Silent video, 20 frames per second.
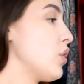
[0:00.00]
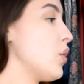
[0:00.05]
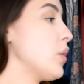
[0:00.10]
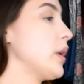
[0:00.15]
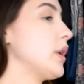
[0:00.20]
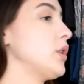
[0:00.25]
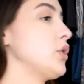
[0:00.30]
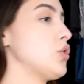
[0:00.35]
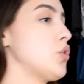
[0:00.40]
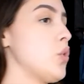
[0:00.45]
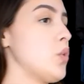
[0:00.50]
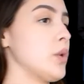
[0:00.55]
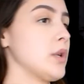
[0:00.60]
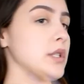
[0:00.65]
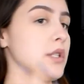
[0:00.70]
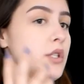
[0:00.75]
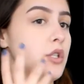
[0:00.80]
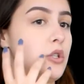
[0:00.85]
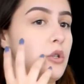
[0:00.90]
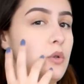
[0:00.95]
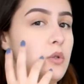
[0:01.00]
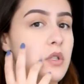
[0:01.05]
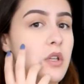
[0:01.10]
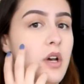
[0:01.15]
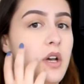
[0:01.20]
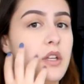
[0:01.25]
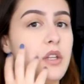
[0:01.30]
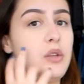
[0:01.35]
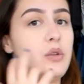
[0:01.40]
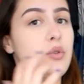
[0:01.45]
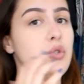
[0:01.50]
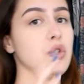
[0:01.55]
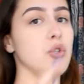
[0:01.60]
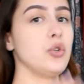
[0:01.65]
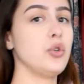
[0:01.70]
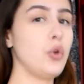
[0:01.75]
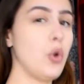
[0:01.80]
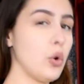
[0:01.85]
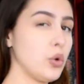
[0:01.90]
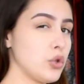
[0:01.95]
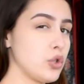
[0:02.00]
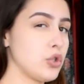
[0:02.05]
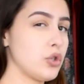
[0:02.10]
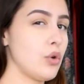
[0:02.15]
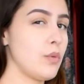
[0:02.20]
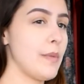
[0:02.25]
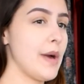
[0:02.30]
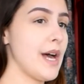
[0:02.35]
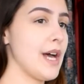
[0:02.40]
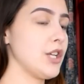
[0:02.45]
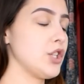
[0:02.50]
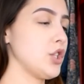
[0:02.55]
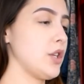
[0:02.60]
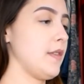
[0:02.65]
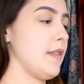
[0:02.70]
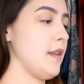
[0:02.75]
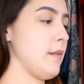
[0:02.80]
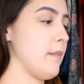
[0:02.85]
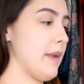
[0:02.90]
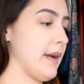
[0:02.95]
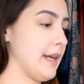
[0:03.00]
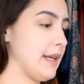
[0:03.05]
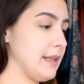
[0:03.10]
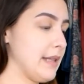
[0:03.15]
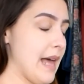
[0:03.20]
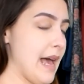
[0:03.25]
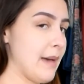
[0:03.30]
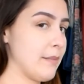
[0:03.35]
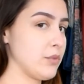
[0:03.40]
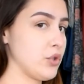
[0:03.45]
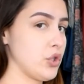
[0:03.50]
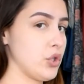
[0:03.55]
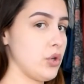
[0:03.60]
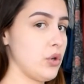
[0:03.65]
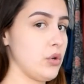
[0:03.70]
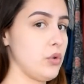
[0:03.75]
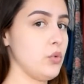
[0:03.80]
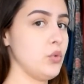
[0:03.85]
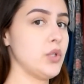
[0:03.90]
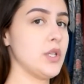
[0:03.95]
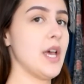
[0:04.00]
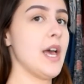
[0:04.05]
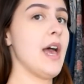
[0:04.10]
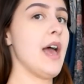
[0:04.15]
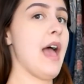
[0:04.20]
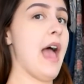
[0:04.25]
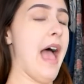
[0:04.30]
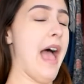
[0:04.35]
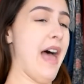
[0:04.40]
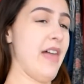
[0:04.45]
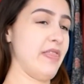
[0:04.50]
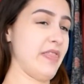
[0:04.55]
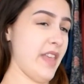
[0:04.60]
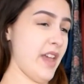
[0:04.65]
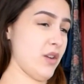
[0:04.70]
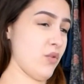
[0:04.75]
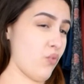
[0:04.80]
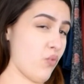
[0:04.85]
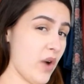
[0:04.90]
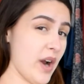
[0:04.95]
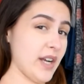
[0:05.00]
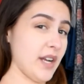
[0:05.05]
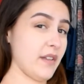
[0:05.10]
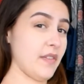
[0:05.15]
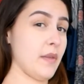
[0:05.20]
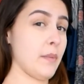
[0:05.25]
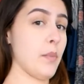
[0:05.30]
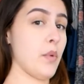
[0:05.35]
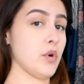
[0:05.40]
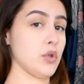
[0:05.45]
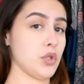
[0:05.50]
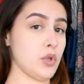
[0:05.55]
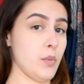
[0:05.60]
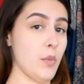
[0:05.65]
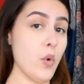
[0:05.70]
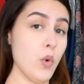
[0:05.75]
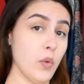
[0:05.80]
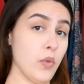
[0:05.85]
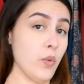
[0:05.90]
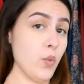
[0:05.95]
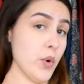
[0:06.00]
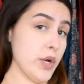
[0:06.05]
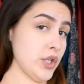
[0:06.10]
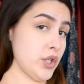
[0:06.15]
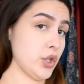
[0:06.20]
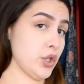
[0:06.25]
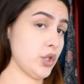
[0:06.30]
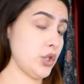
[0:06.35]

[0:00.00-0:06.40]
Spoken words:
going towards the shoes that I use not so much, and then my glam shoes, and then right at the bottom, all the winter